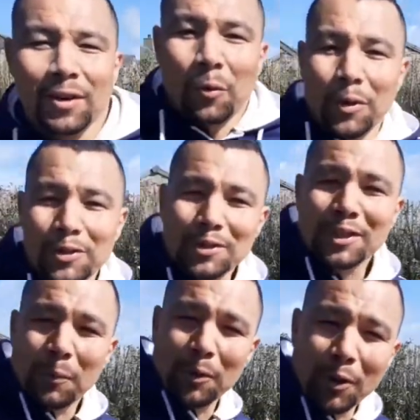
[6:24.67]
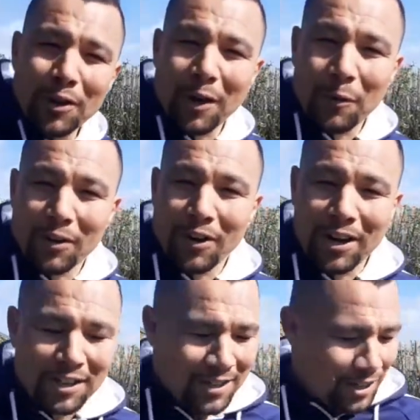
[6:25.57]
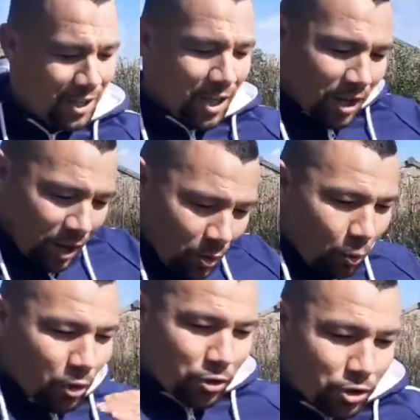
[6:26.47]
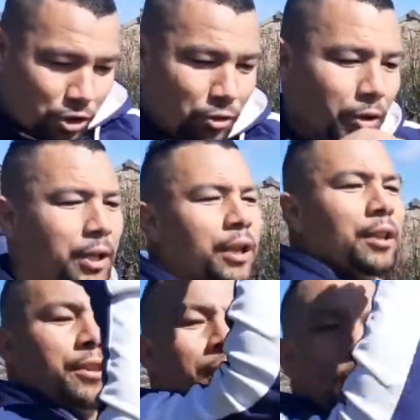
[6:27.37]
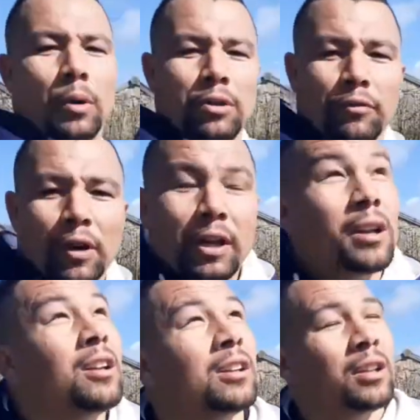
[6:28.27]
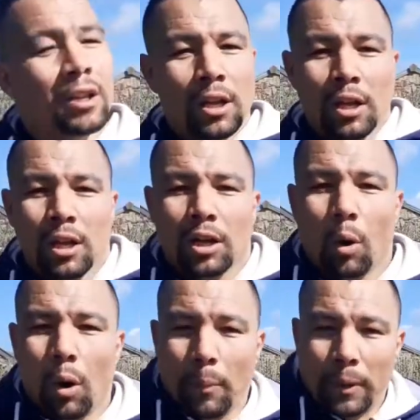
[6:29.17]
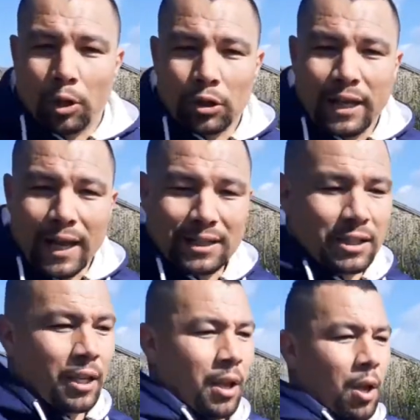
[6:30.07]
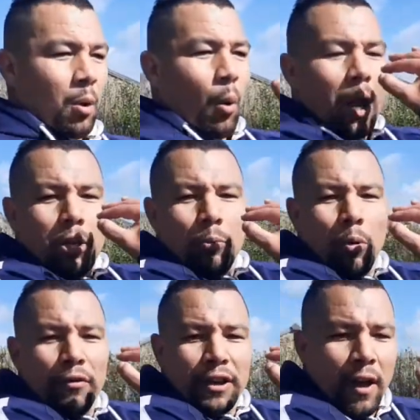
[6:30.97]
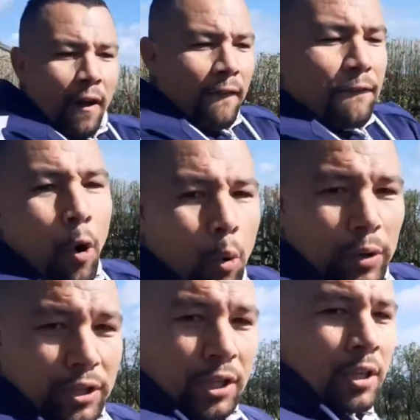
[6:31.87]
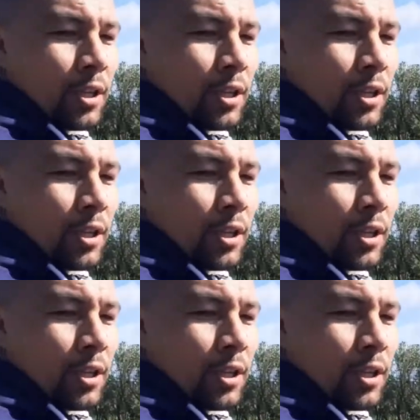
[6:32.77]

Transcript: One, two, step. You know that one, right? One, two, and then the third one, you've got to go up and contest while you're moving forwards.